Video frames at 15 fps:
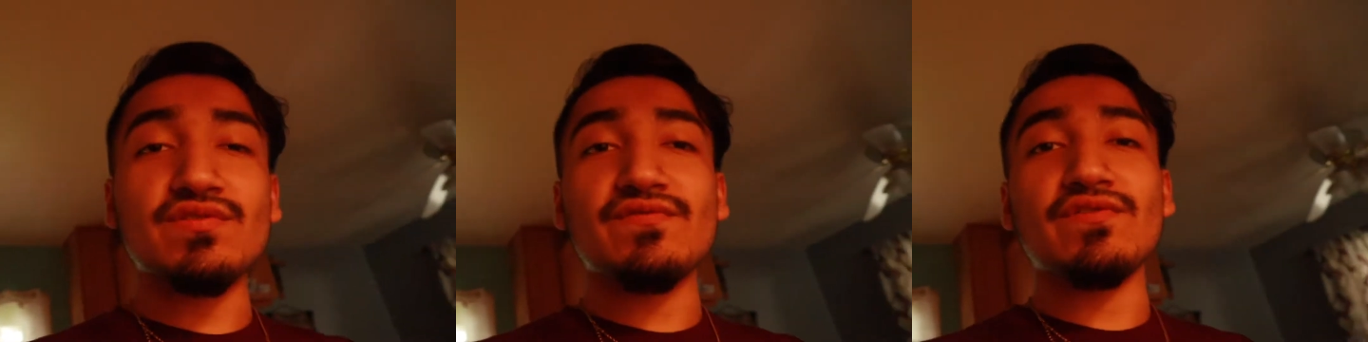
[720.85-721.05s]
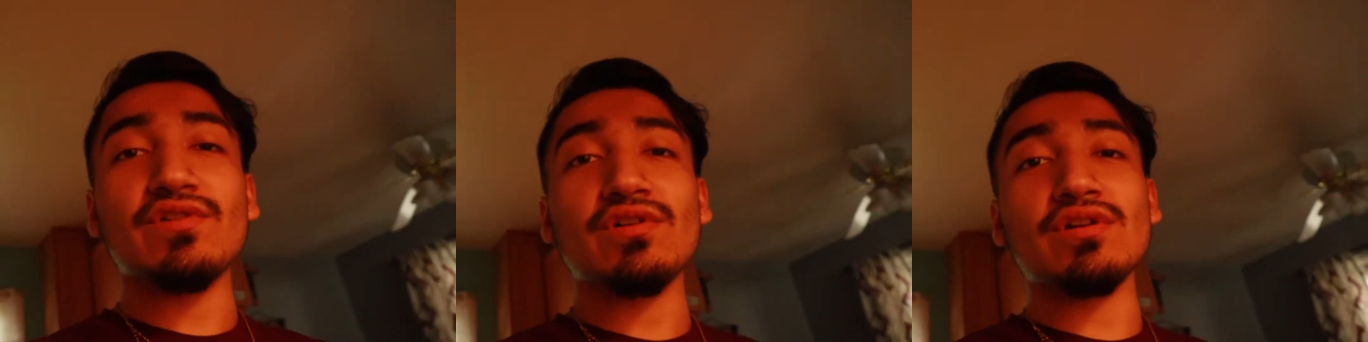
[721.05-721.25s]

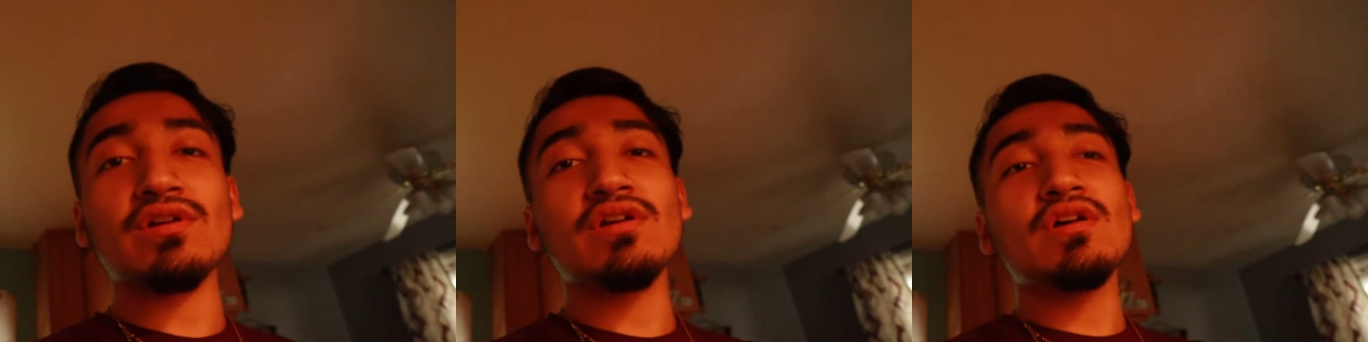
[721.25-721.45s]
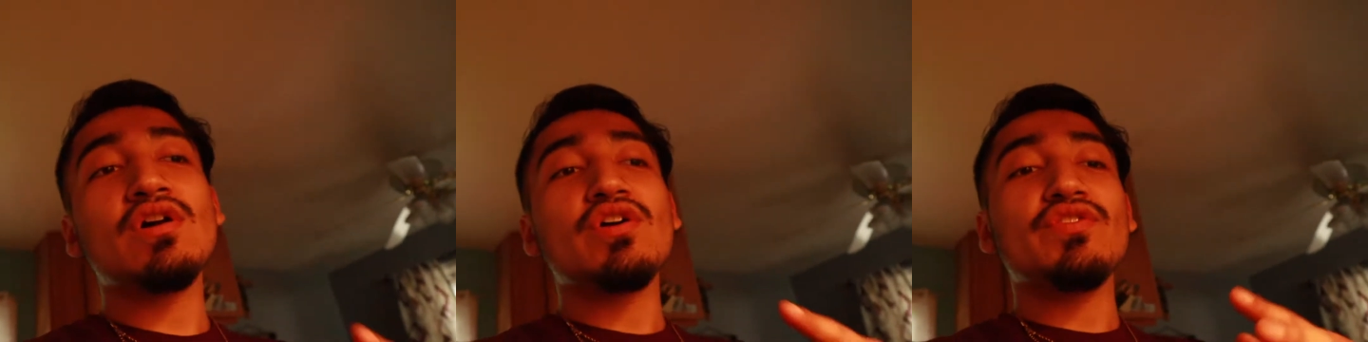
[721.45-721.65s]
for
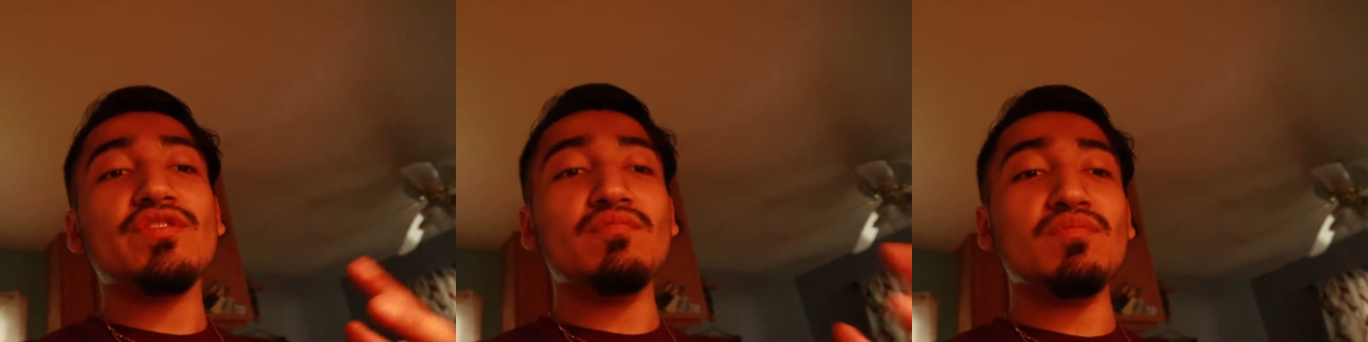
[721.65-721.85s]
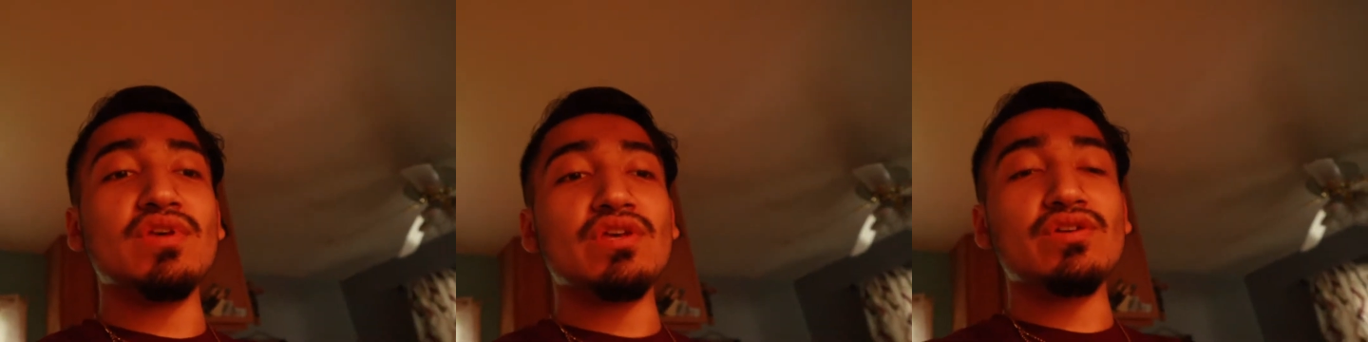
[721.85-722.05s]

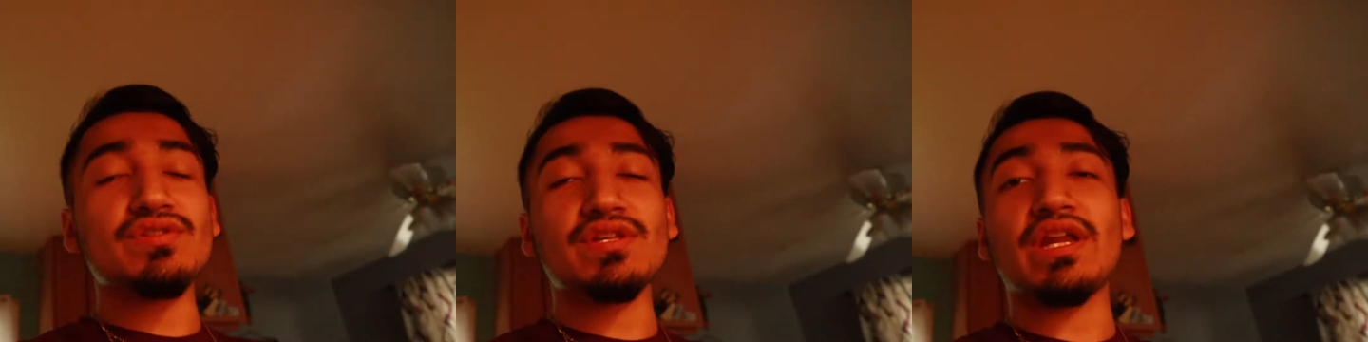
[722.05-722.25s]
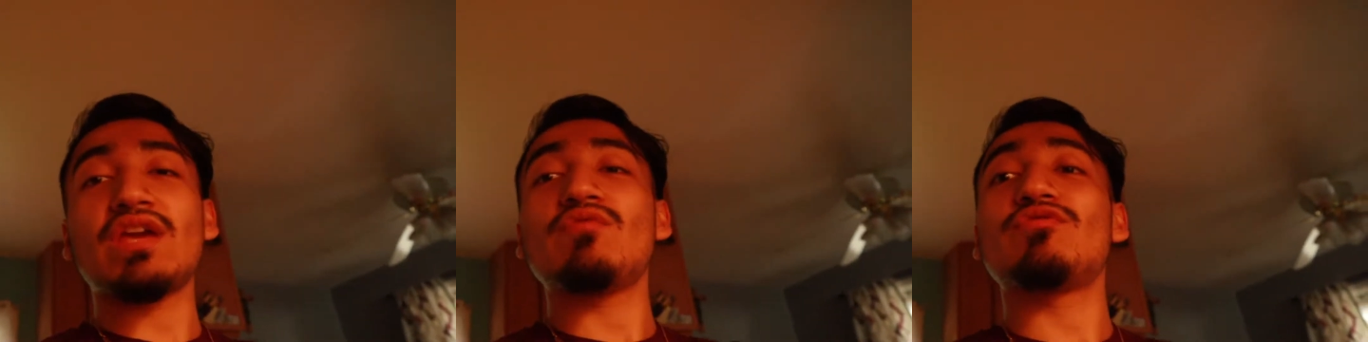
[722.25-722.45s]
the meals
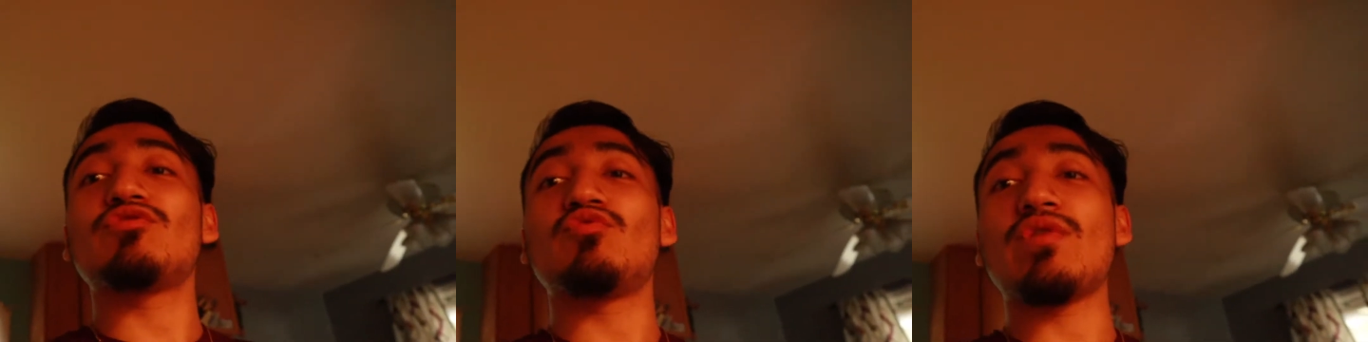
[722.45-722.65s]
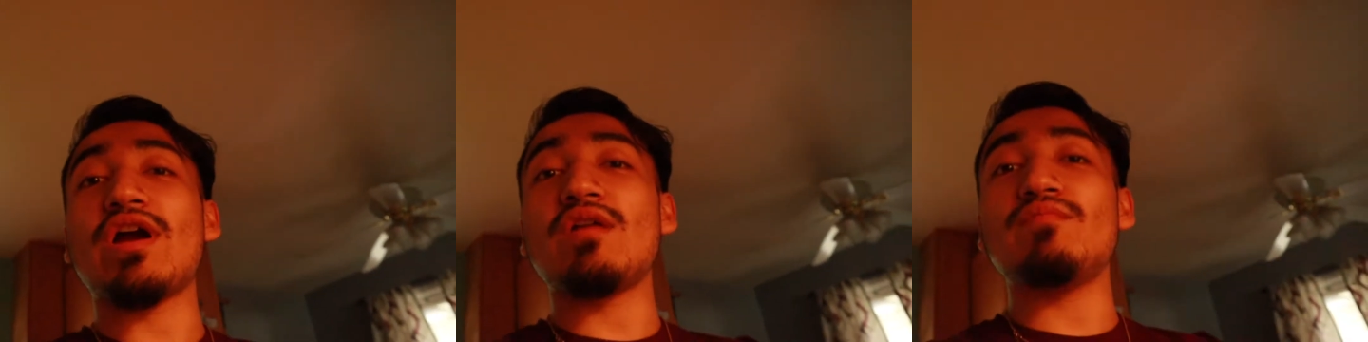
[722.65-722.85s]
that I eat with
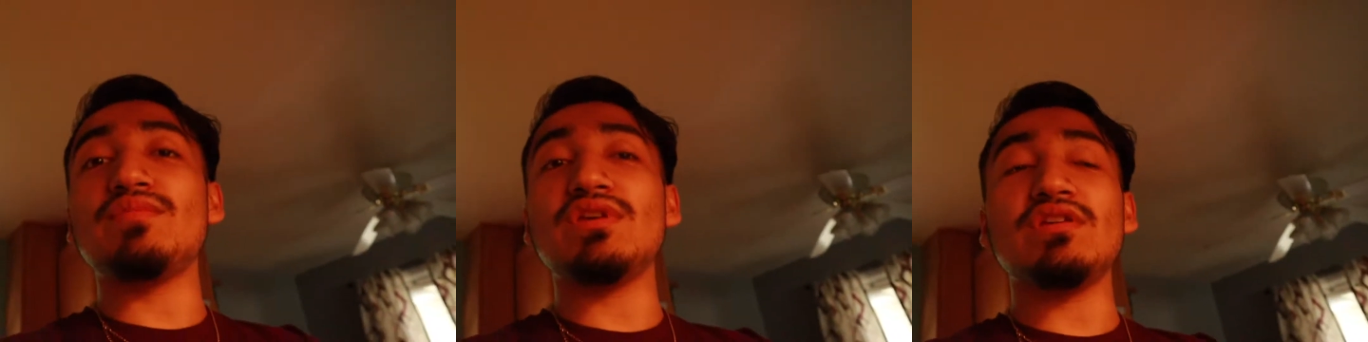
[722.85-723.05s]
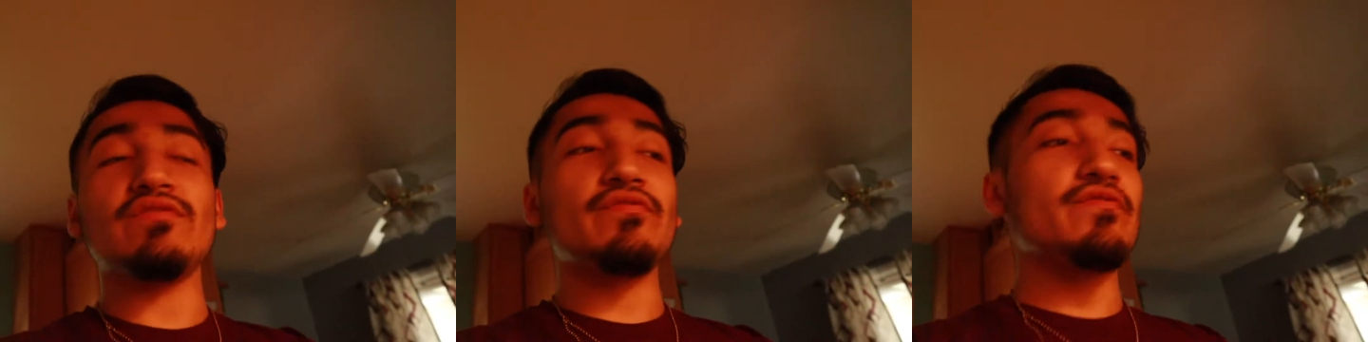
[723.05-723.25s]
ground
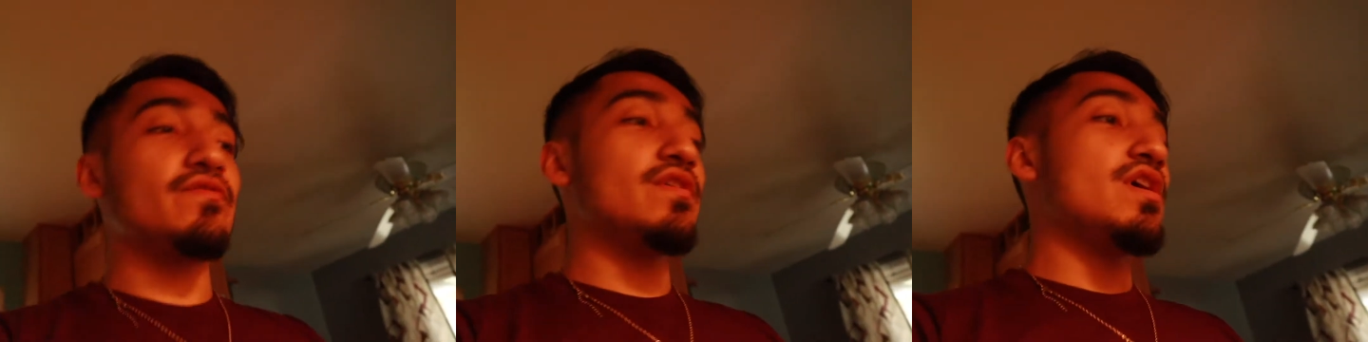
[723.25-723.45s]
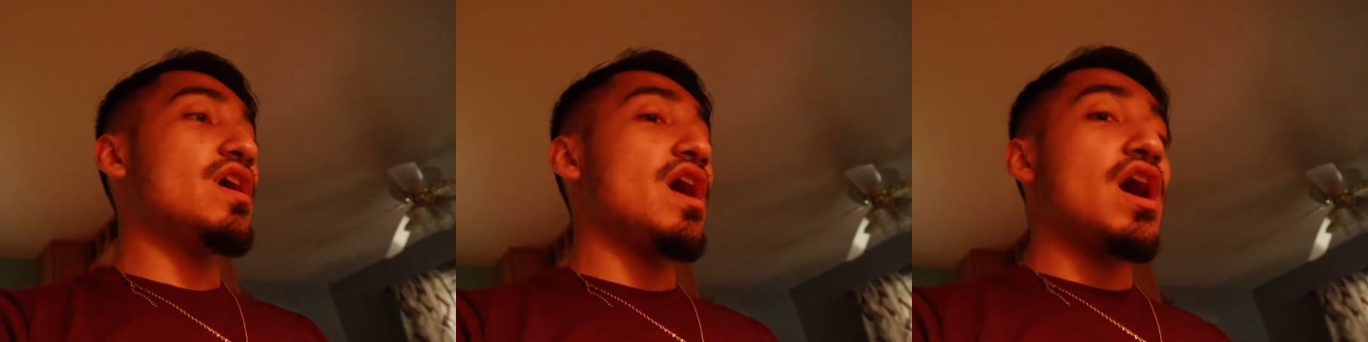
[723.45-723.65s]
beef.
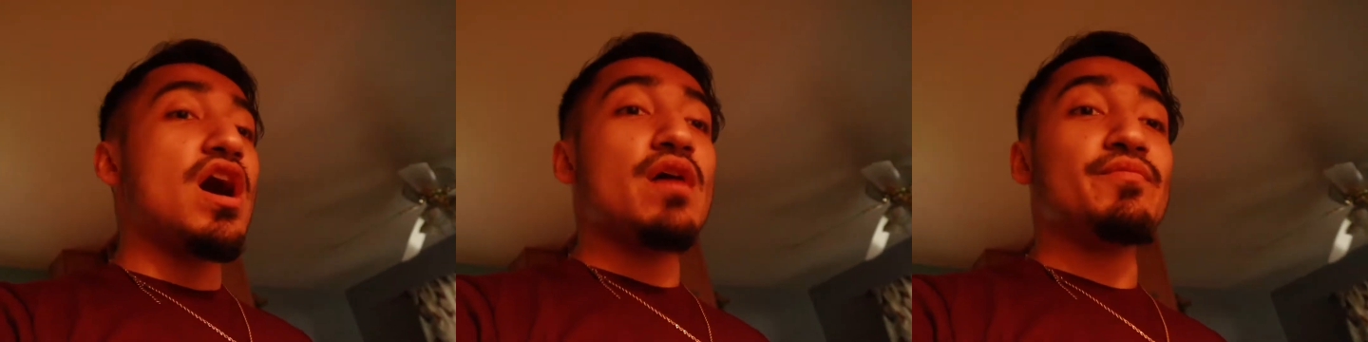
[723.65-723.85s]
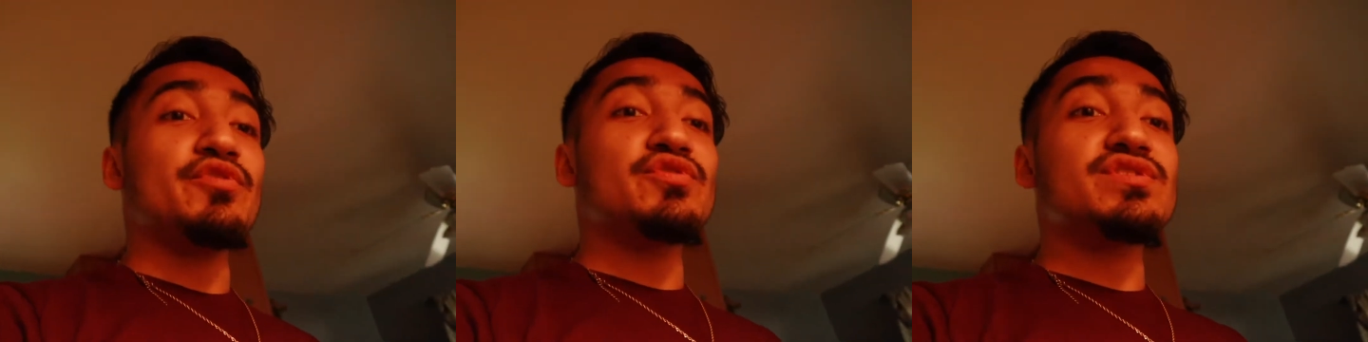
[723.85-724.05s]

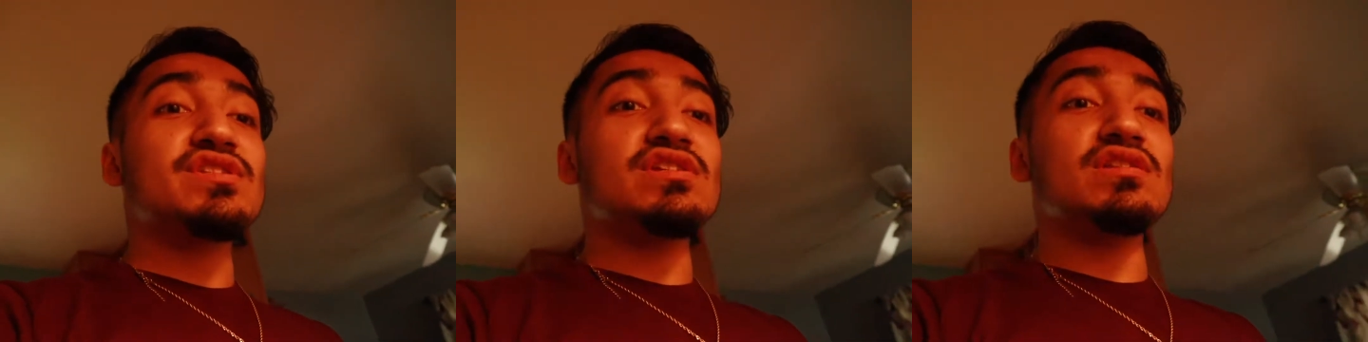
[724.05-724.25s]
You'll see